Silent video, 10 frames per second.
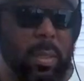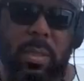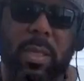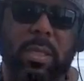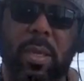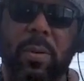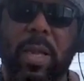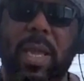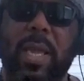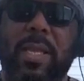Just
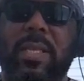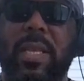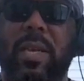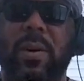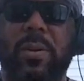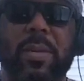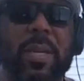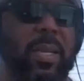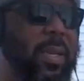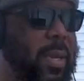so easy
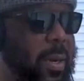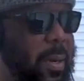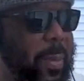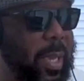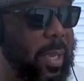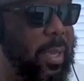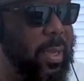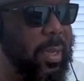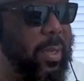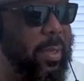going, you know what I mean?